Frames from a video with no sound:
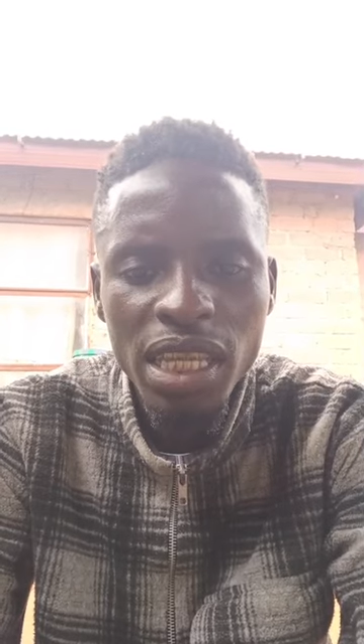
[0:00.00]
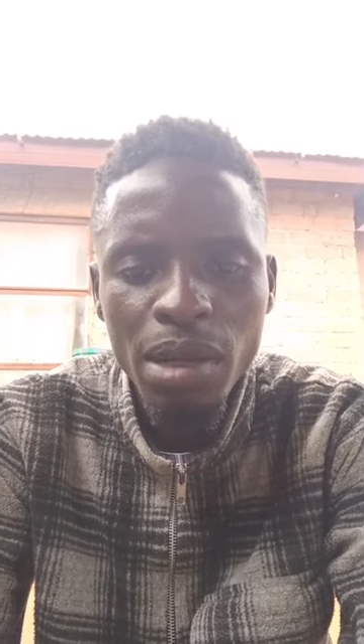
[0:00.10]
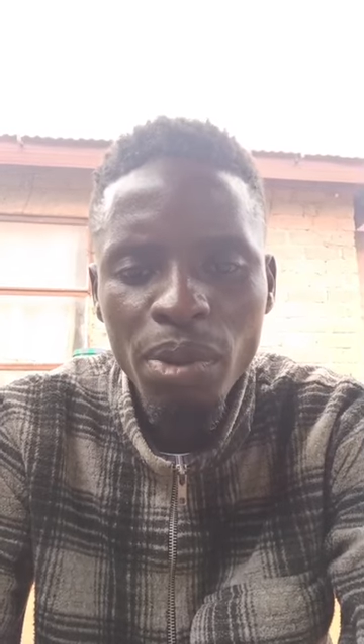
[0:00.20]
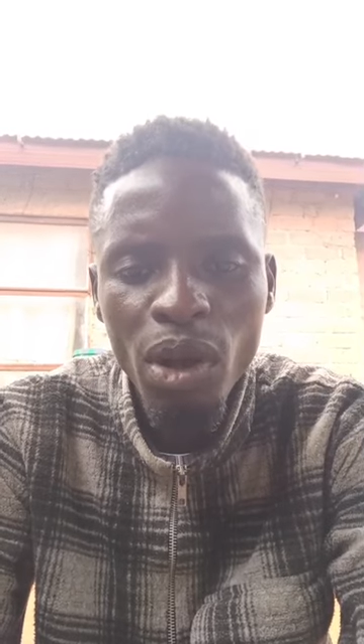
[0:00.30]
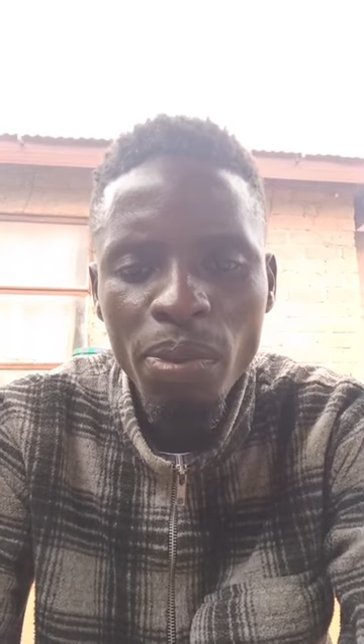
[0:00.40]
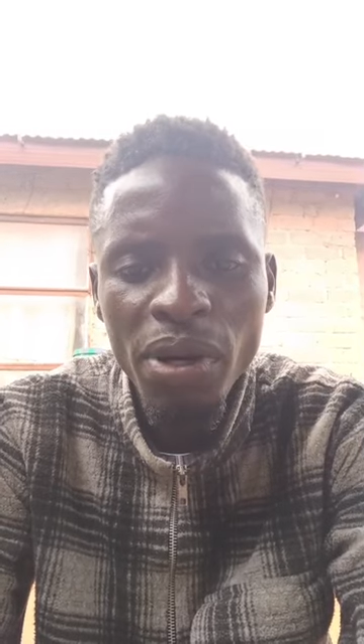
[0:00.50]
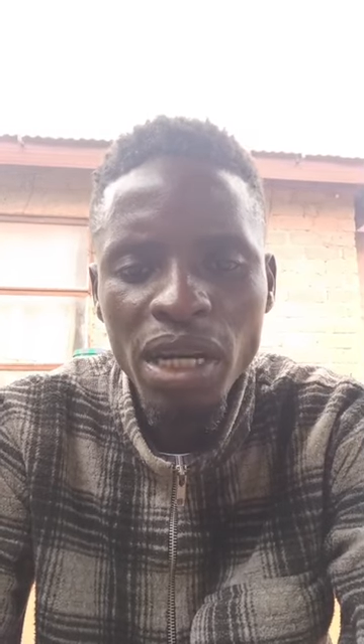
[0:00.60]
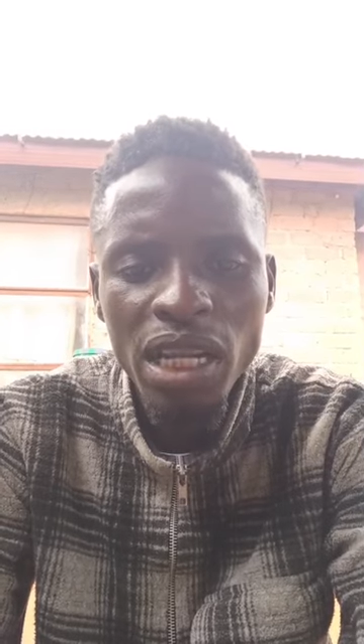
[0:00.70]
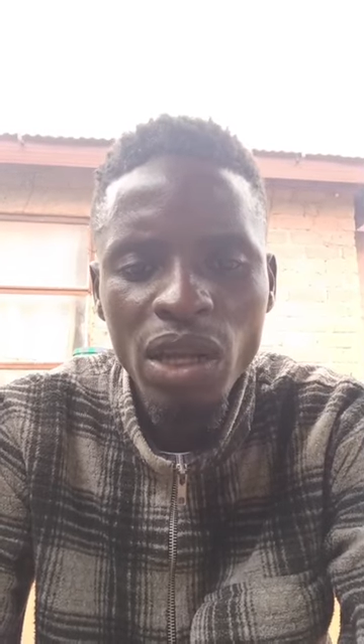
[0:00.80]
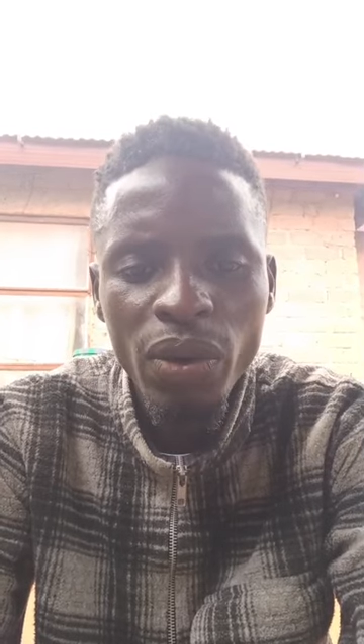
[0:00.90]
the
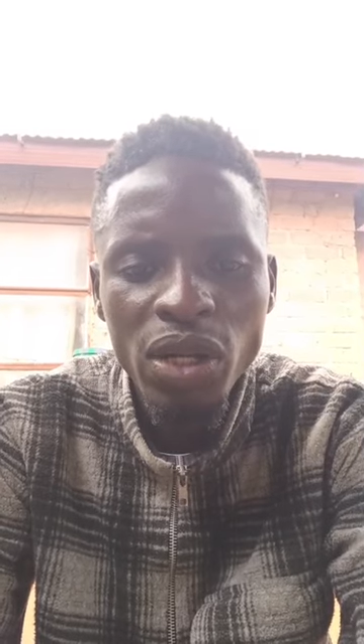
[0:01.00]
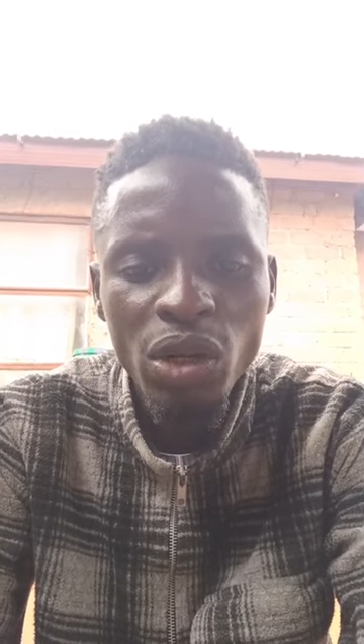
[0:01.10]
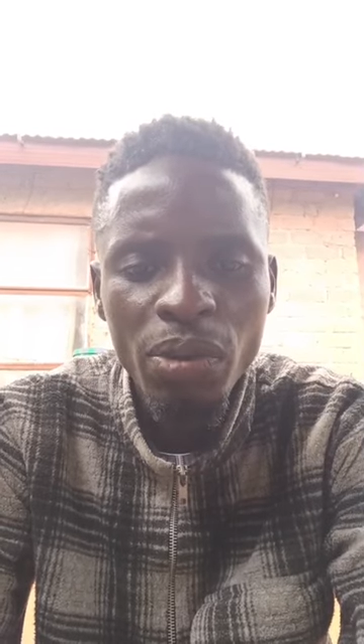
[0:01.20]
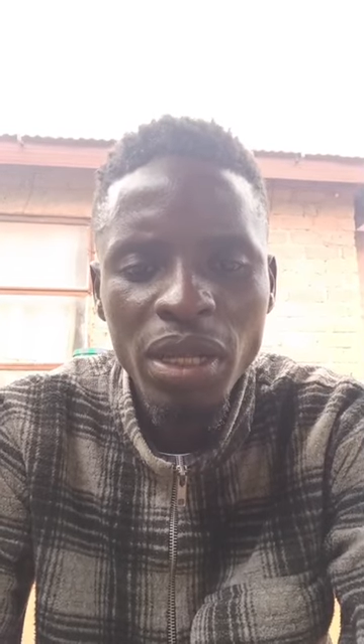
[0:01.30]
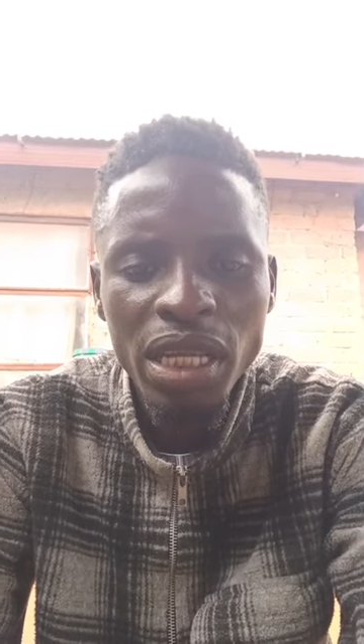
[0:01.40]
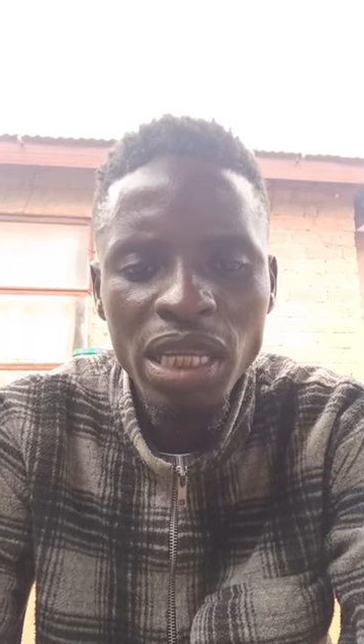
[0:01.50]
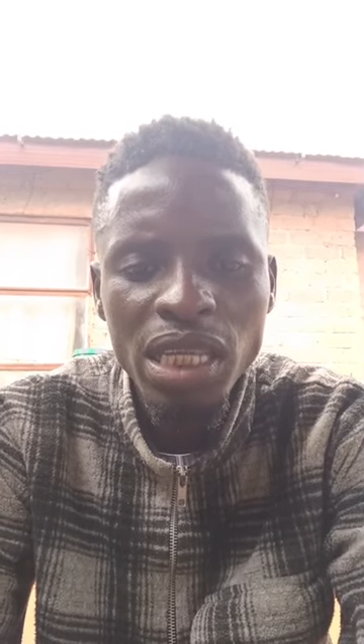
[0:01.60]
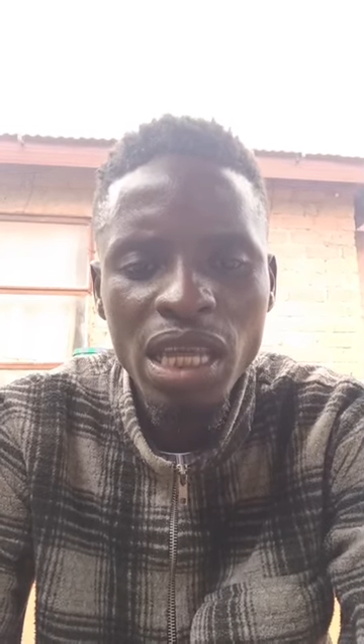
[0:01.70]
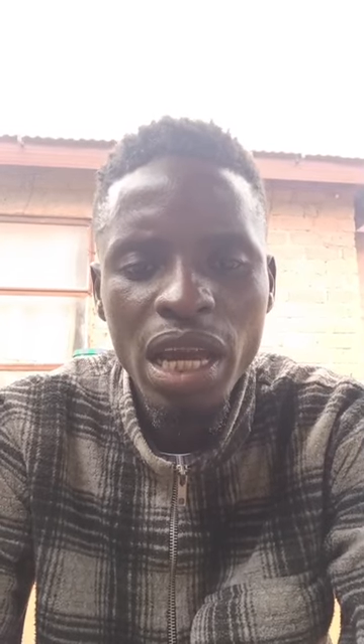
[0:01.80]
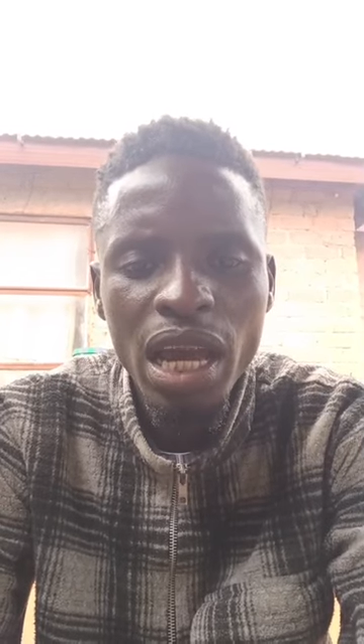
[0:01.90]
PowerPoint and the Word document. This is
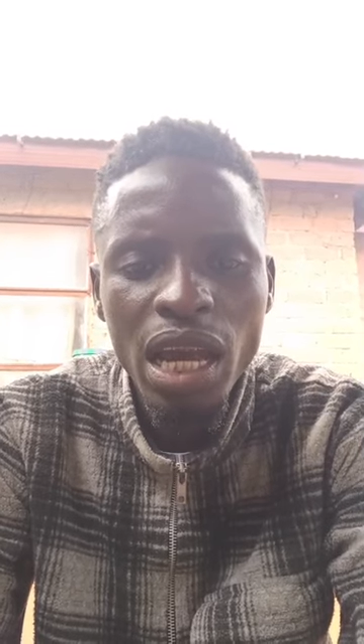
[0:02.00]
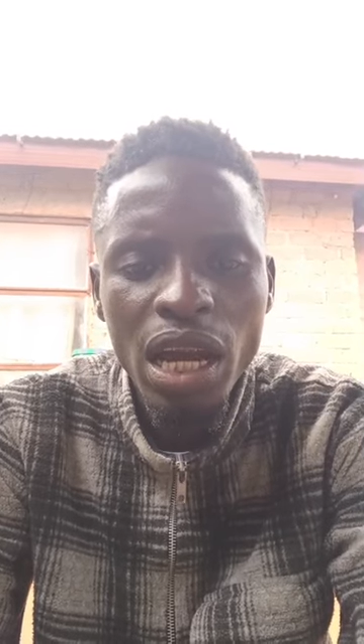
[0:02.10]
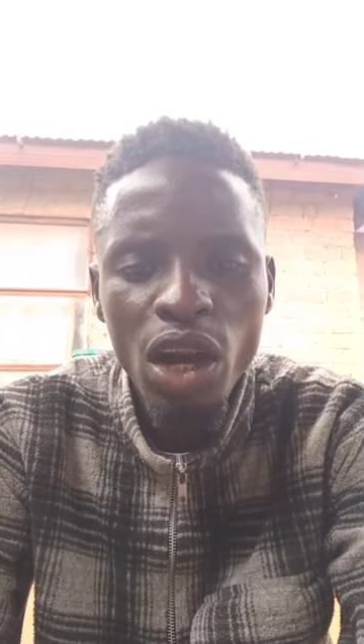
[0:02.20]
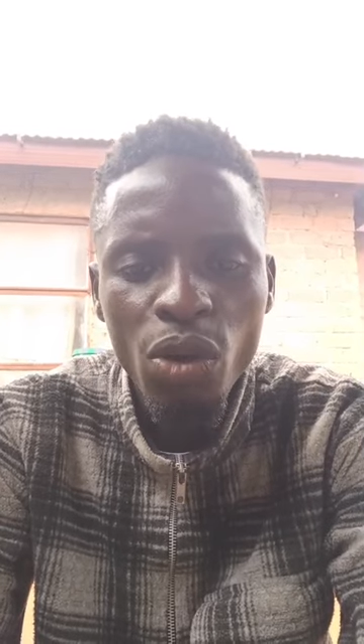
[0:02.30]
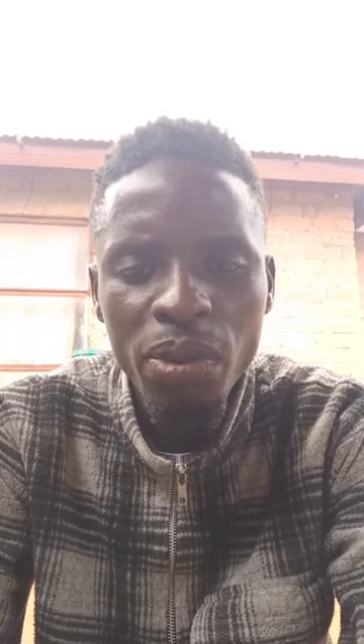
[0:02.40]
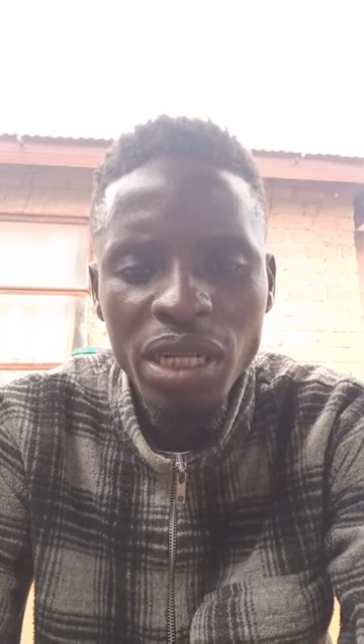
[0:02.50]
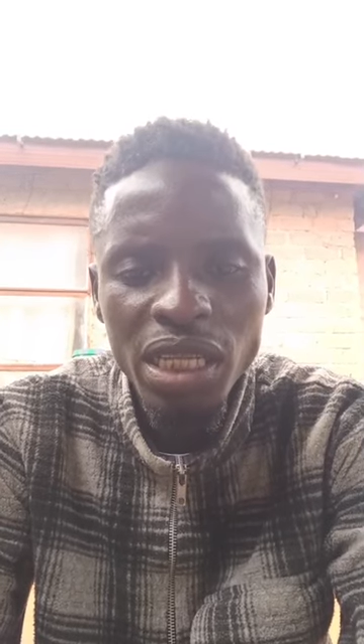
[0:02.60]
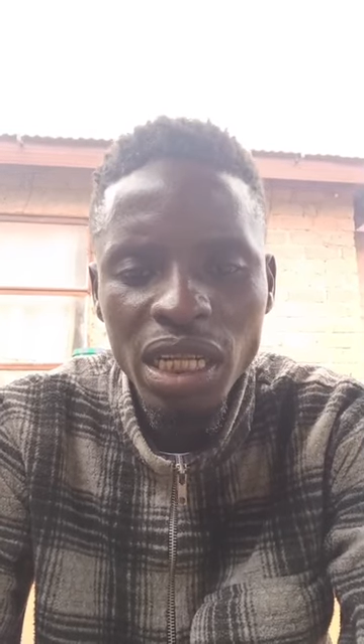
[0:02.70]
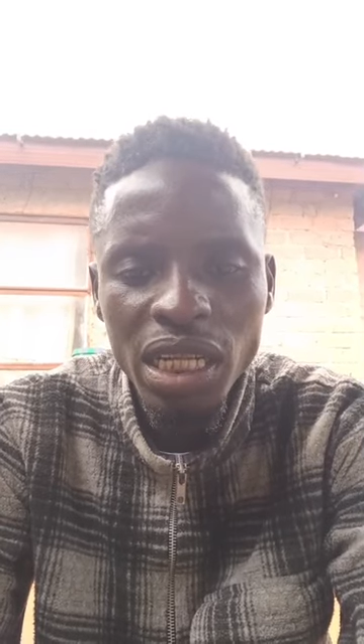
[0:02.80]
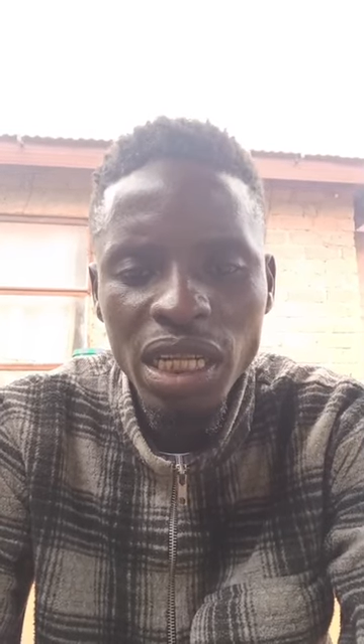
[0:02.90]
the augmentation.